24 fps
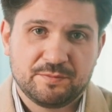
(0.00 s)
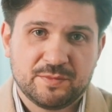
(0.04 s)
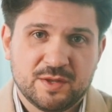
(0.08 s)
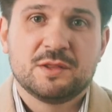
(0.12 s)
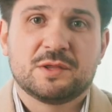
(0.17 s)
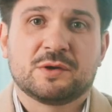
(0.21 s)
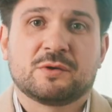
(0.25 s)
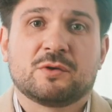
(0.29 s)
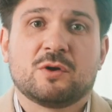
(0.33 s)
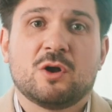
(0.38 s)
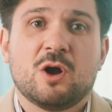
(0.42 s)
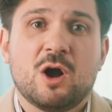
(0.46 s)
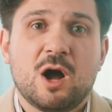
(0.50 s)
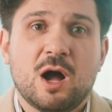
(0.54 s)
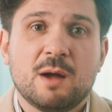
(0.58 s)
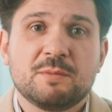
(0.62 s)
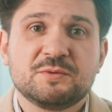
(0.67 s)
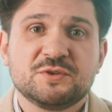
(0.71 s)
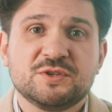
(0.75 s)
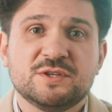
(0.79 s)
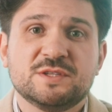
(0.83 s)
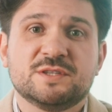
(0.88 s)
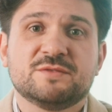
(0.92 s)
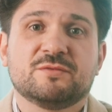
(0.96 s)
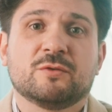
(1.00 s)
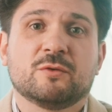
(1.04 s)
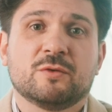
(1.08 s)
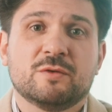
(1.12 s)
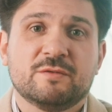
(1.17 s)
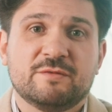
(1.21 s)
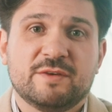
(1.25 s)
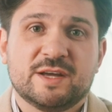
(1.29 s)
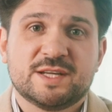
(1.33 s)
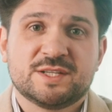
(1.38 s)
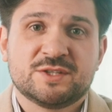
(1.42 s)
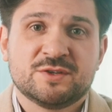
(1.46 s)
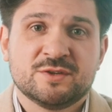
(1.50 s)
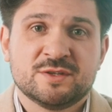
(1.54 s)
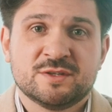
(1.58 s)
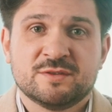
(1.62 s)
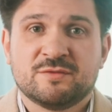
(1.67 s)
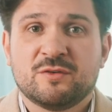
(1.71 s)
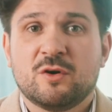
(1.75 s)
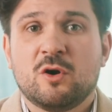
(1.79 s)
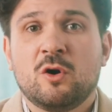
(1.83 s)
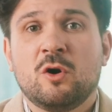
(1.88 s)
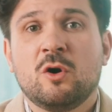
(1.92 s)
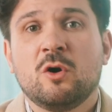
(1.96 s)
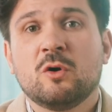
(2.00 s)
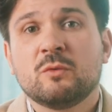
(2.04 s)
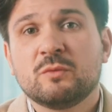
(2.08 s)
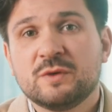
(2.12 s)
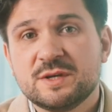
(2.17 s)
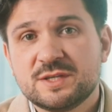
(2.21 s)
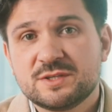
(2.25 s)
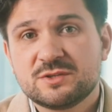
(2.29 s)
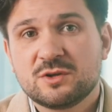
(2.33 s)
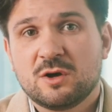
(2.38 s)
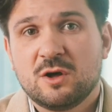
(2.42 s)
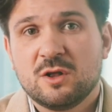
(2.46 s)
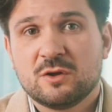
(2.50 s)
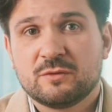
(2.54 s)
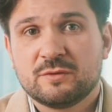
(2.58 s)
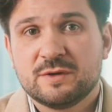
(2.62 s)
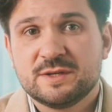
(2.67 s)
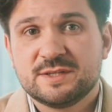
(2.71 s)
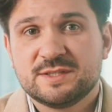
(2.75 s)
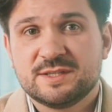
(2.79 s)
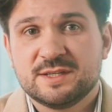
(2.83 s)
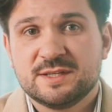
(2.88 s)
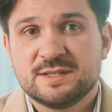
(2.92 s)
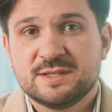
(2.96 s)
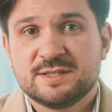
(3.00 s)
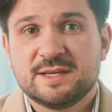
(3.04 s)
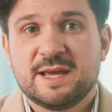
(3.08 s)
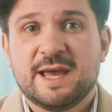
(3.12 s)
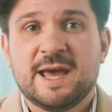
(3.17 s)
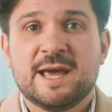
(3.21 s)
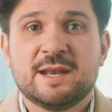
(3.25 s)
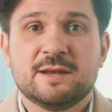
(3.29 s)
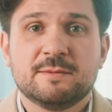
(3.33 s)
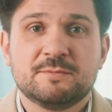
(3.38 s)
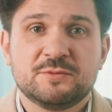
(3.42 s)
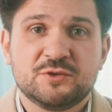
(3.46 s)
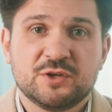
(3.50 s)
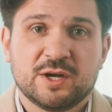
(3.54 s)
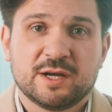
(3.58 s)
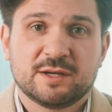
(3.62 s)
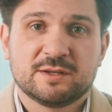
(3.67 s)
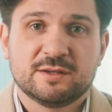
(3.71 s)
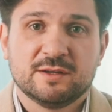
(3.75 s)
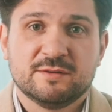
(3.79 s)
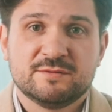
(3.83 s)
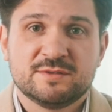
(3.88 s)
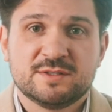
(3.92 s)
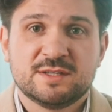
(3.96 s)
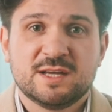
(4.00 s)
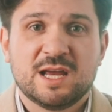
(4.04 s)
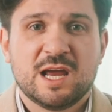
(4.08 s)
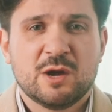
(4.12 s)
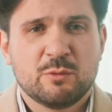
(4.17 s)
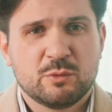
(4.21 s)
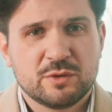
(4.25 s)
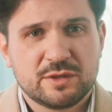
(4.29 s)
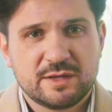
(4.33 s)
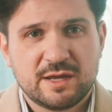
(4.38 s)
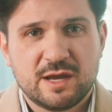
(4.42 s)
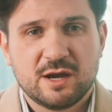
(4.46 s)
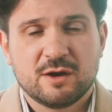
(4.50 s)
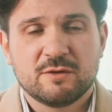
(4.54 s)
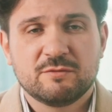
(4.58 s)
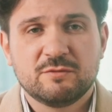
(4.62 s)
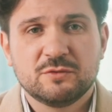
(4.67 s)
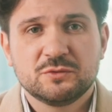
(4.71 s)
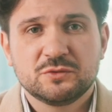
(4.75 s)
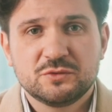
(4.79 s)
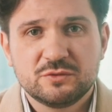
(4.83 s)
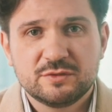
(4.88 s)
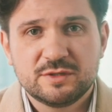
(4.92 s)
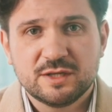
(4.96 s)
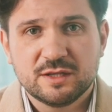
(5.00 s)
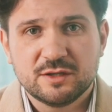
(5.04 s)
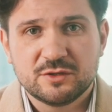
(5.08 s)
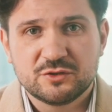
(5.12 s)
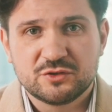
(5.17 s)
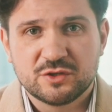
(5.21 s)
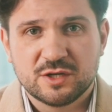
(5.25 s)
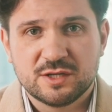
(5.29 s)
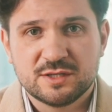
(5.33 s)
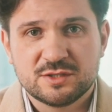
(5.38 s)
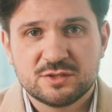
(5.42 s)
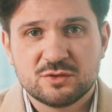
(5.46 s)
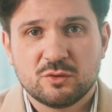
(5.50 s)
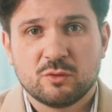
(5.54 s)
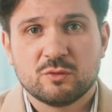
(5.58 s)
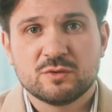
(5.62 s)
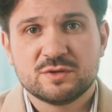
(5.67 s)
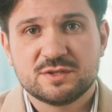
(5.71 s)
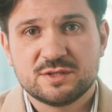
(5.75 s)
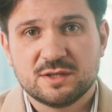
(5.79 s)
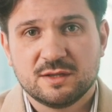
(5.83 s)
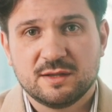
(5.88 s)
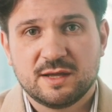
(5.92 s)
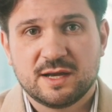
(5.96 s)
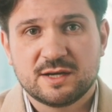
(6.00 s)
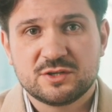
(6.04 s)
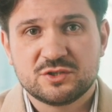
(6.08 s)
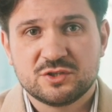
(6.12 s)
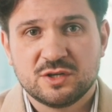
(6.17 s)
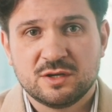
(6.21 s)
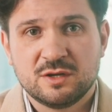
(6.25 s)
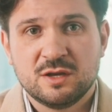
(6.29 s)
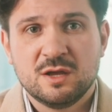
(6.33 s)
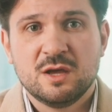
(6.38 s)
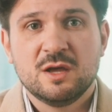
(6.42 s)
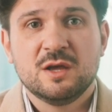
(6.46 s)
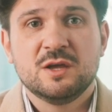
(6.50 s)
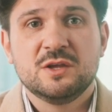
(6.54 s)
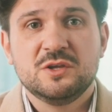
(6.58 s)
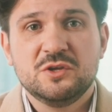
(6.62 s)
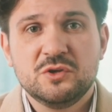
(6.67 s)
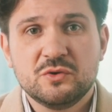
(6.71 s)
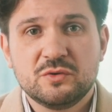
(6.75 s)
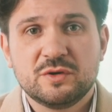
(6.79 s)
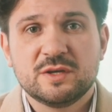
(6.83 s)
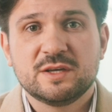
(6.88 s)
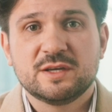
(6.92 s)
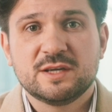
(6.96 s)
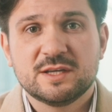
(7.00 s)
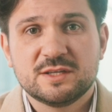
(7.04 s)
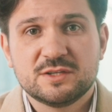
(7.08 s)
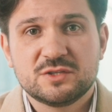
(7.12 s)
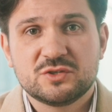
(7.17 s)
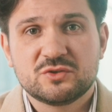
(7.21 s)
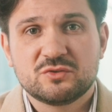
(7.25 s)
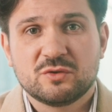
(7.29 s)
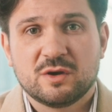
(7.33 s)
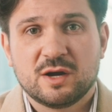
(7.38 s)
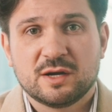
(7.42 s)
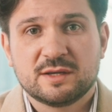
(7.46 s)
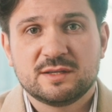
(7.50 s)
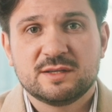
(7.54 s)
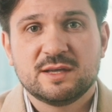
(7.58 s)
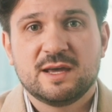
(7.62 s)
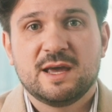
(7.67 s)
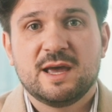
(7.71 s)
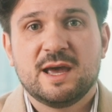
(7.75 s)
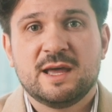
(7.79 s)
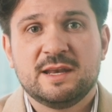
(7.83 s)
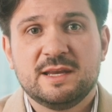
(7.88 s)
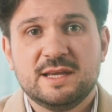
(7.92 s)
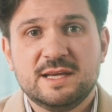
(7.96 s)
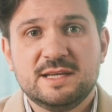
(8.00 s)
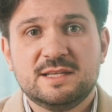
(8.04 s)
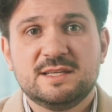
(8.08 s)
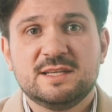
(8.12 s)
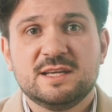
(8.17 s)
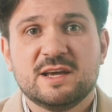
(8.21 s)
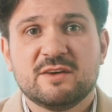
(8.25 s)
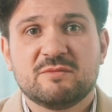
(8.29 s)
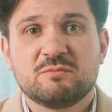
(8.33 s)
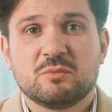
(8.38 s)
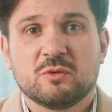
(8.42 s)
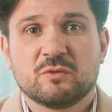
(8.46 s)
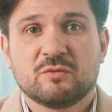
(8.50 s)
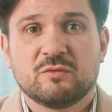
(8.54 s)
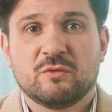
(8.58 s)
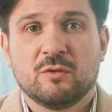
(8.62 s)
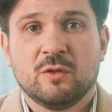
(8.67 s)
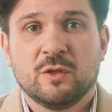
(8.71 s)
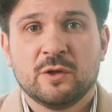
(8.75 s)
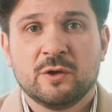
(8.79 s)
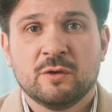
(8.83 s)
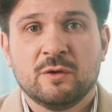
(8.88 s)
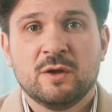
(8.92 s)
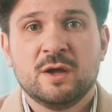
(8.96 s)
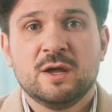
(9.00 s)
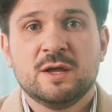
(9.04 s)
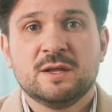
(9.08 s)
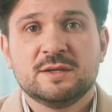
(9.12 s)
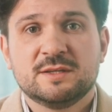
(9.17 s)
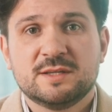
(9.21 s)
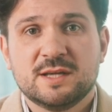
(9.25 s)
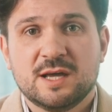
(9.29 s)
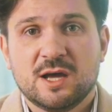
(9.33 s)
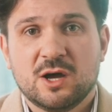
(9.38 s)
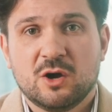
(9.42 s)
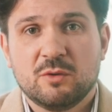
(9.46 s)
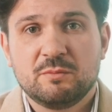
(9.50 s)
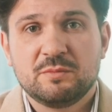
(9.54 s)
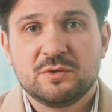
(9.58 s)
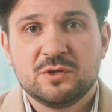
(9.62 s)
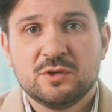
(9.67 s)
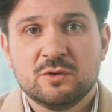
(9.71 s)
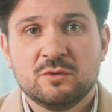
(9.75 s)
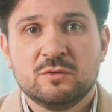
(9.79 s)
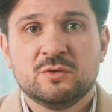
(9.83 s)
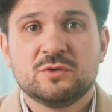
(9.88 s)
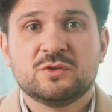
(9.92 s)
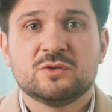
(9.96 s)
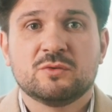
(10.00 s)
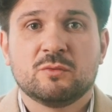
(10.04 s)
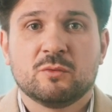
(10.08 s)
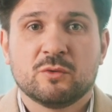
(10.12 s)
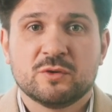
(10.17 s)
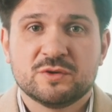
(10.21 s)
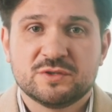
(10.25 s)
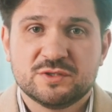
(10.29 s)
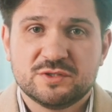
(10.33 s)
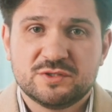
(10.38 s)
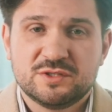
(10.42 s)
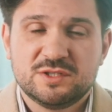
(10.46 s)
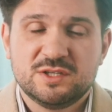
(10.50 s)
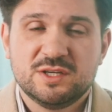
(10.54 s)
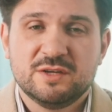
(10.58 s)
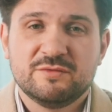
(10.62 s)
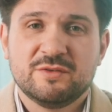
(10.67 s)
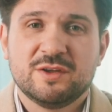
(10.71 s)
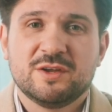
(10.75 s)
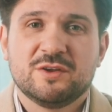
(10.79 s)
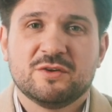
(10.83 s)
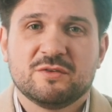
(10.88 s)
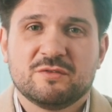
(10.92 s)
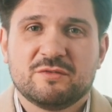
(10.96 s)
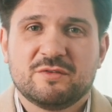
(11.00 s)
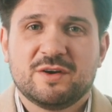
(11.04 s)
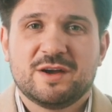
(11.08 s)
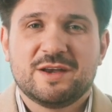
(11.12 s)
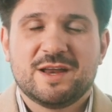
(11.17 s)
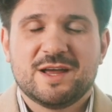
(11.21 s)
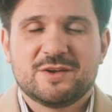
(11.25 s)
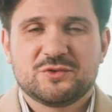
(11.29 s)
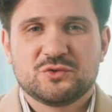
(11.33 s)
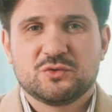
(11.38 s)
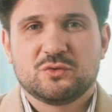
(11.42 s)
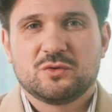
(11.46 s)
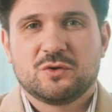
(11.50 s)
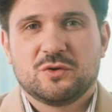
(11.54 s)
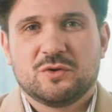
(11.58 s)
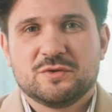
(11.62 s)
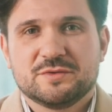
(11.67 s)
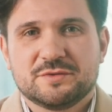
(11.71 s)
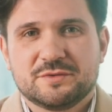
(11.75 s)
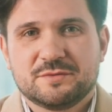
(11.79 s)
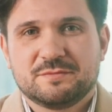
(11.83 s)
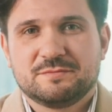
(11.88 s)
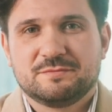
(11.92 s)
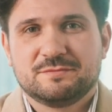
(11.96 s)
There are options for investors of all risk tolerances and objectives, and with careful due diligence or selection, you can construct an ETF portfolio to help you towards achieving your financial goals.